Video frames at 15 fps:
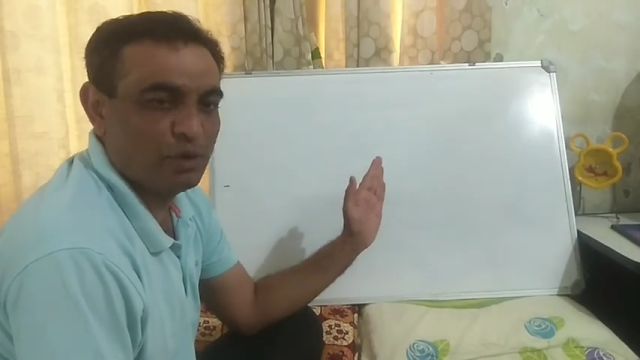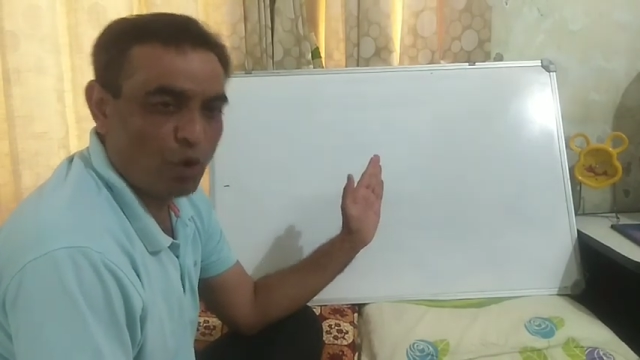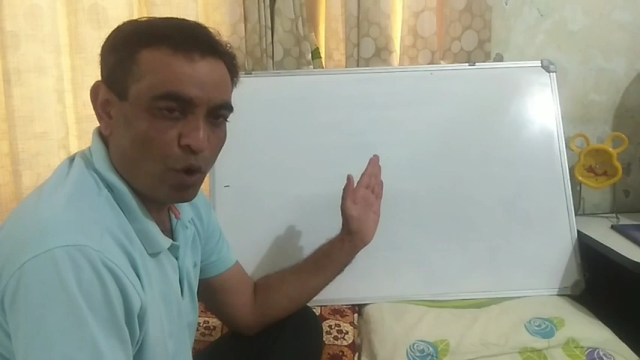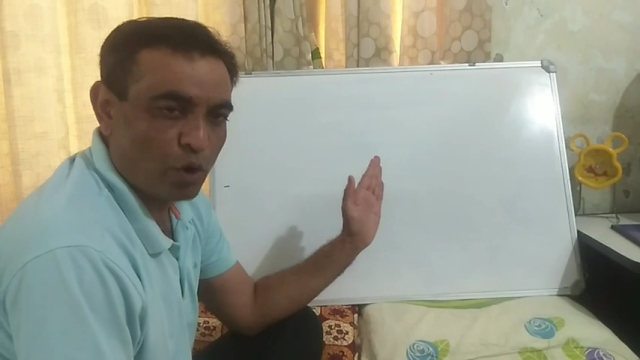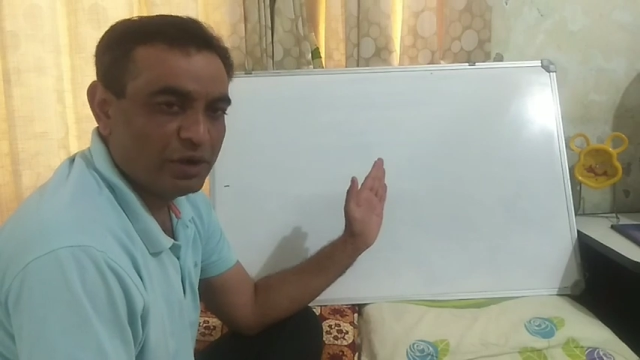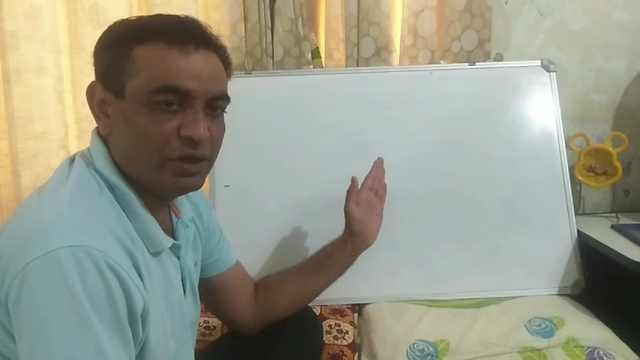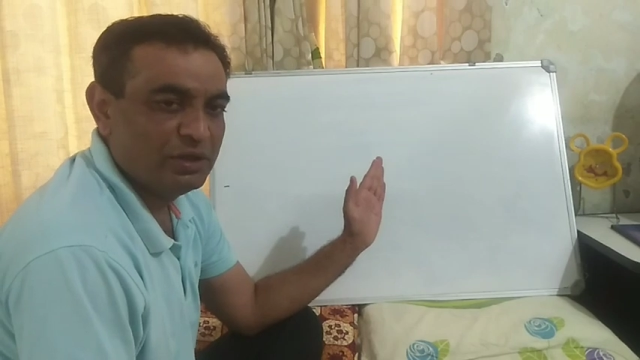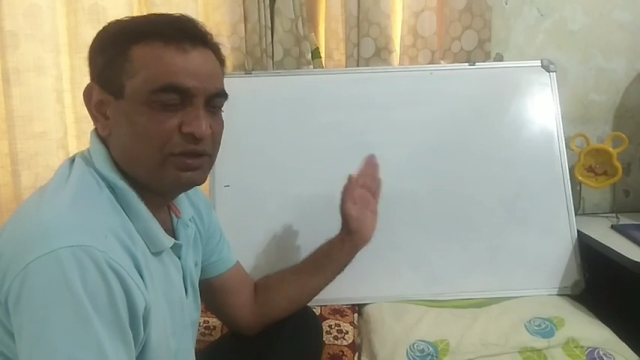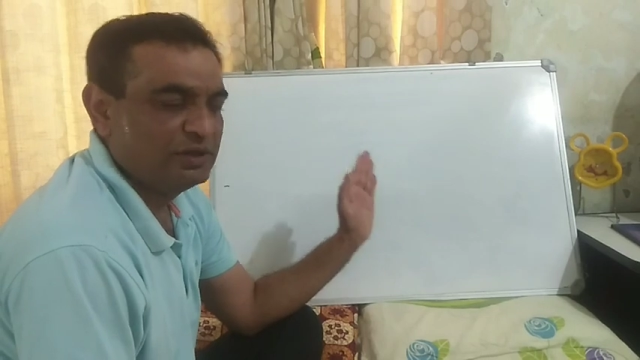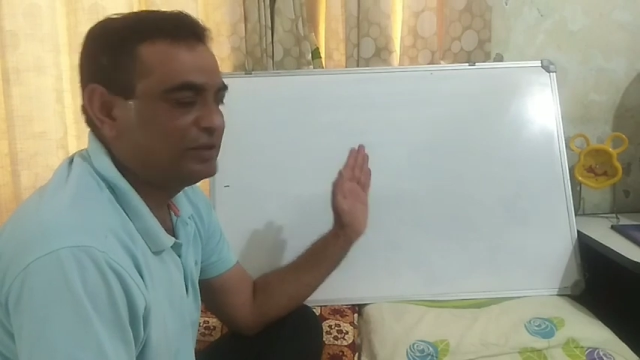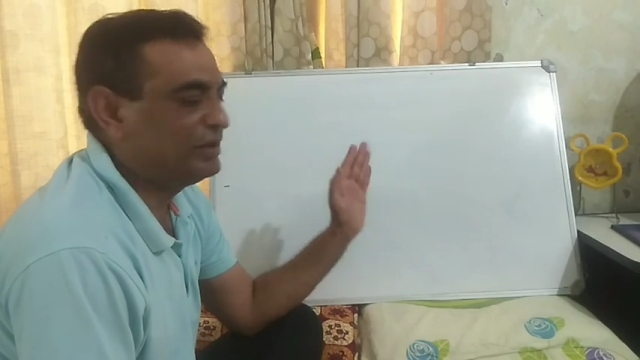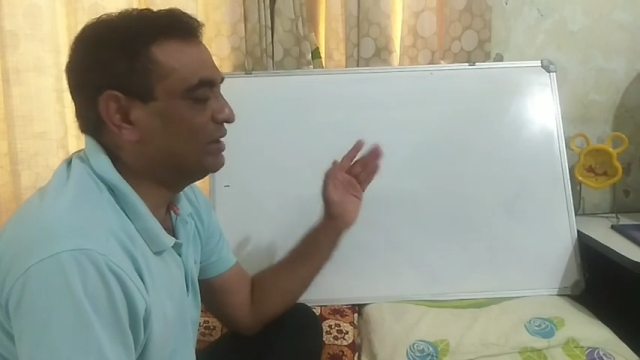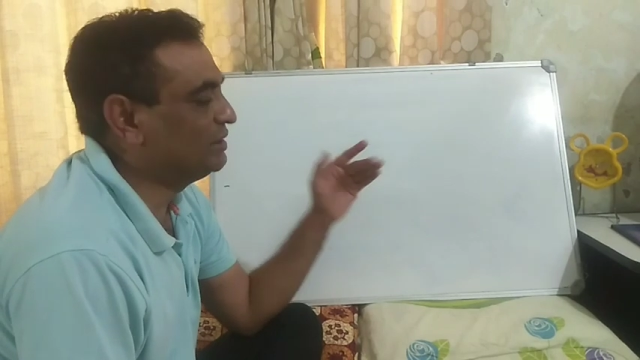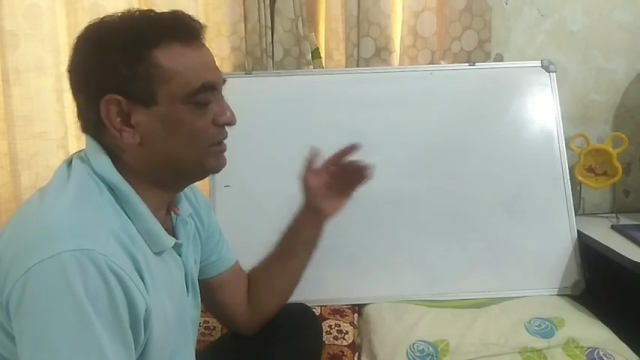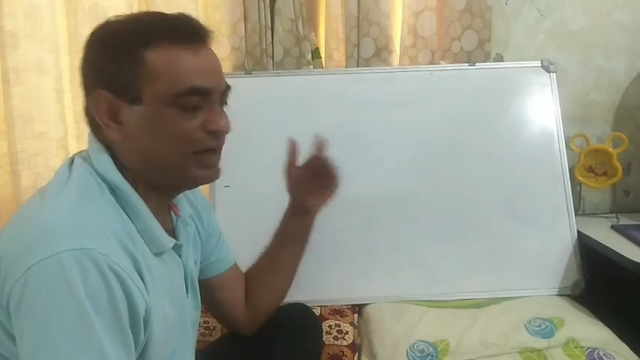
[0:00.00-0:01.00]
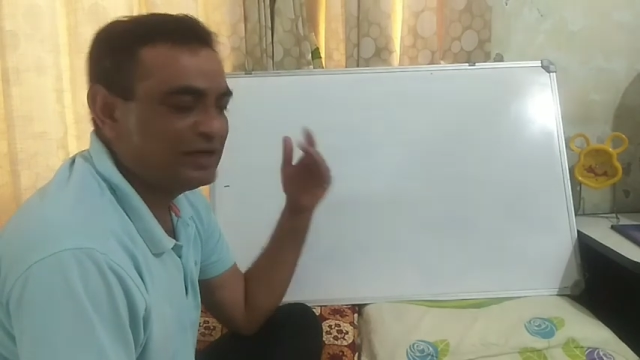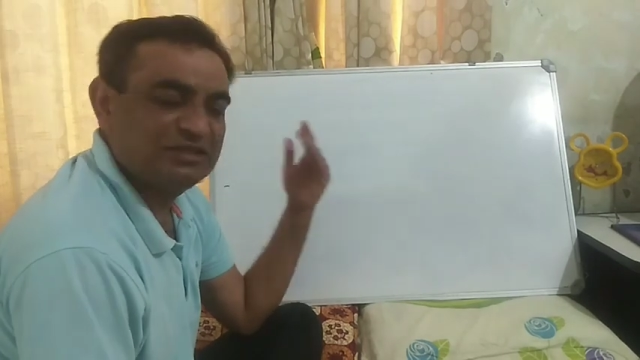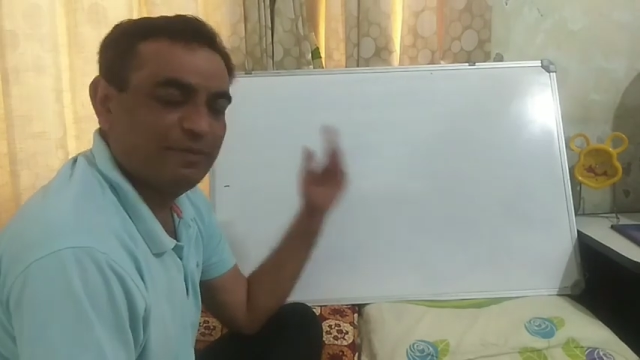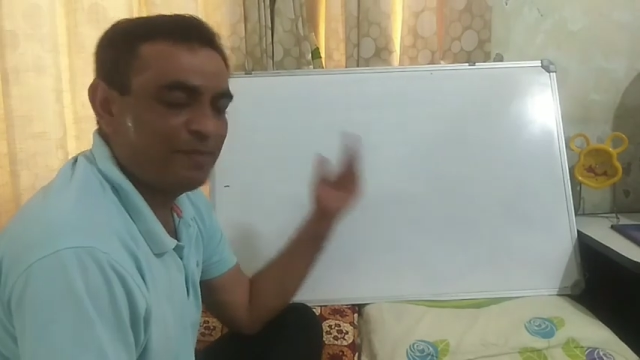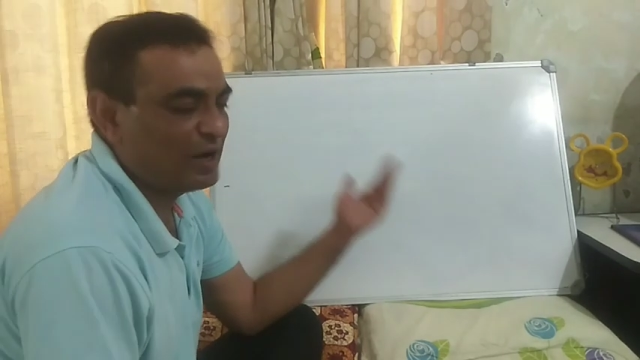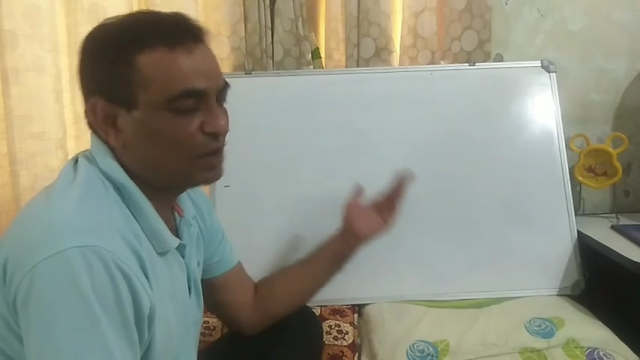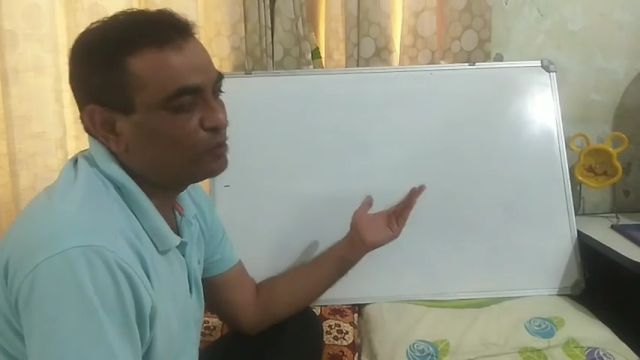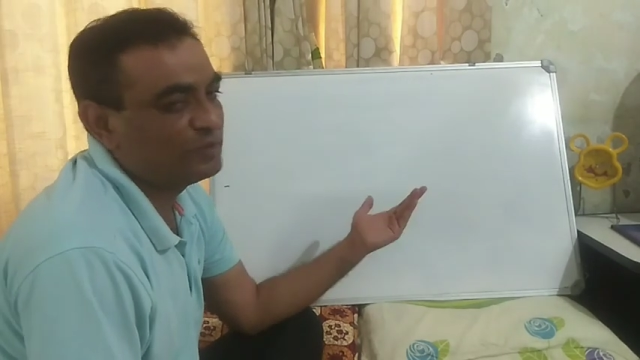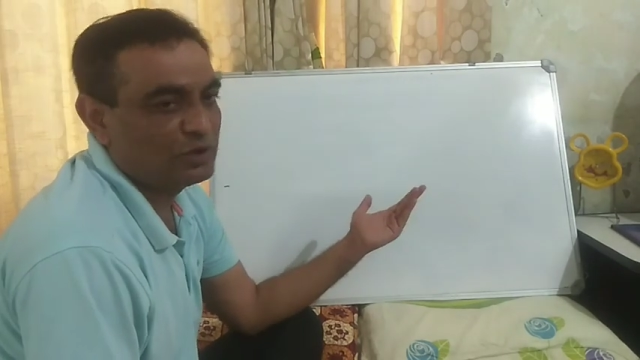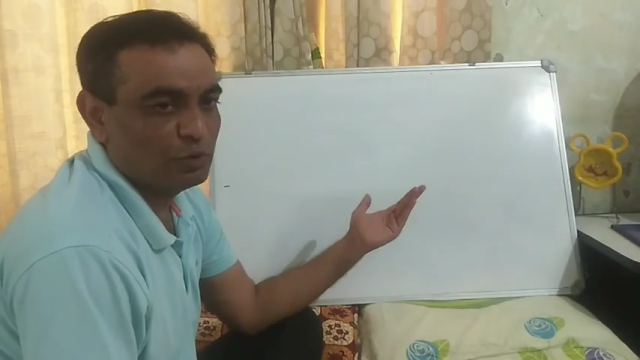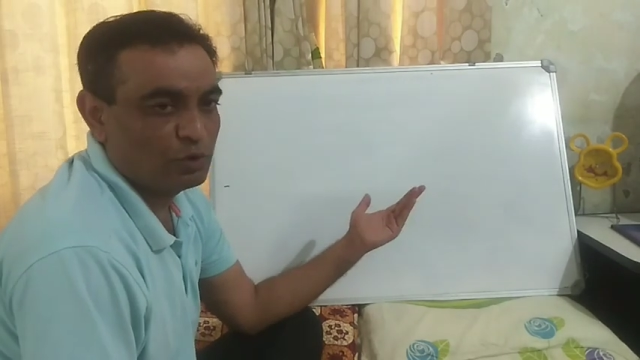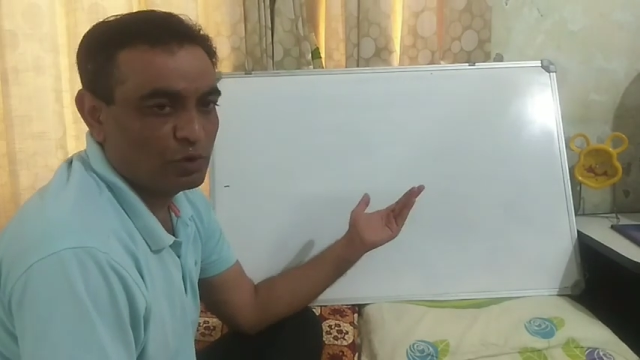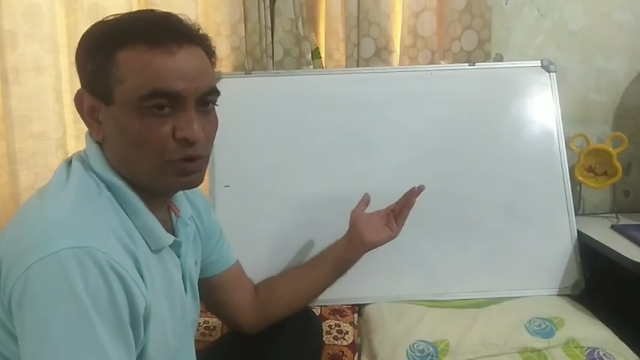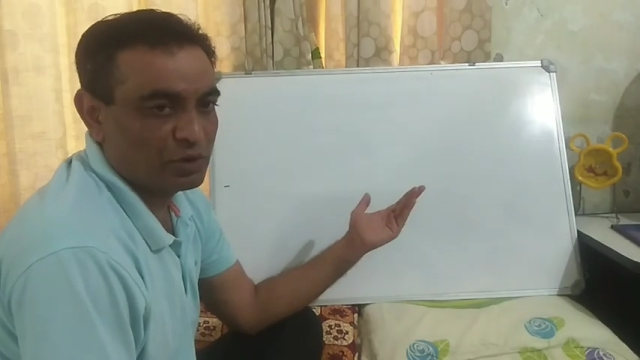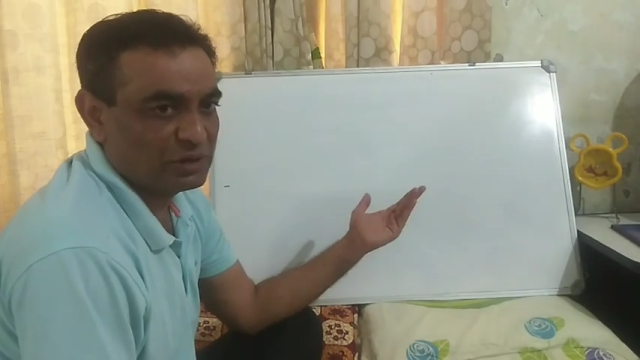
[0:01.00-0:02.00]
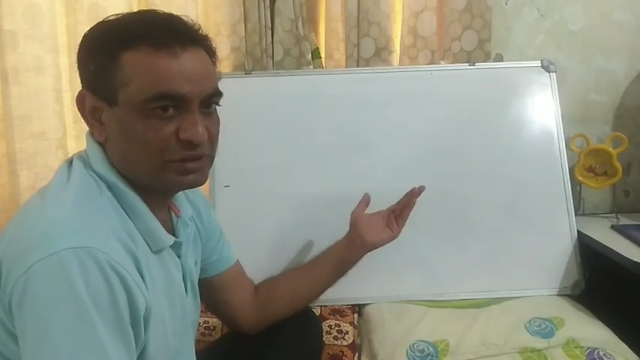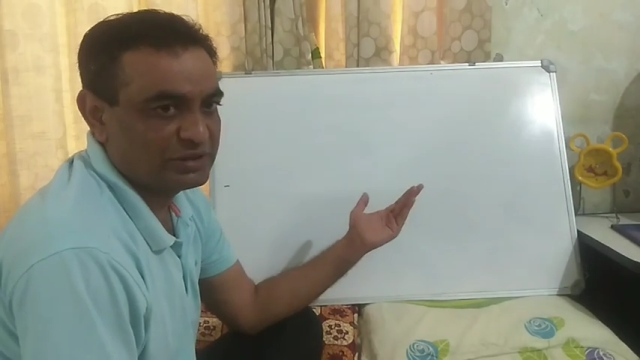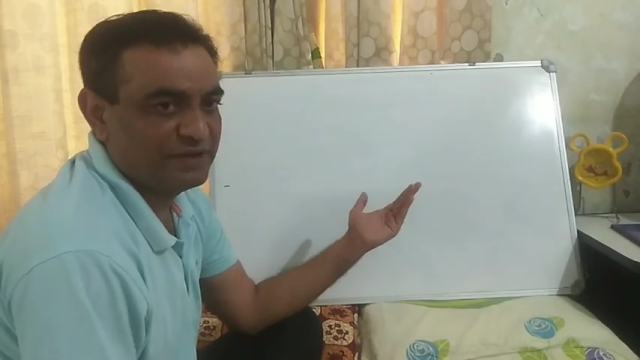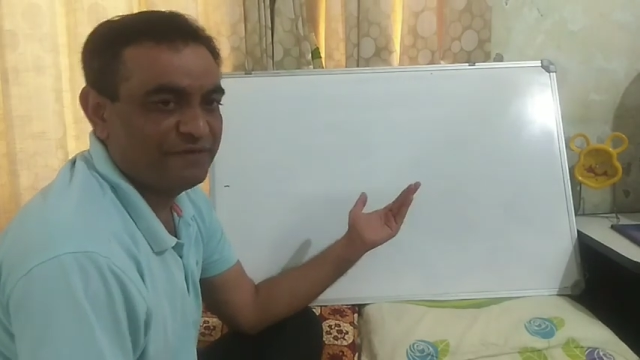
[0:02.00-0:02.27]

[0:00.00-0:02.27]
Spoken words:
odd, then that is a part of the root locus.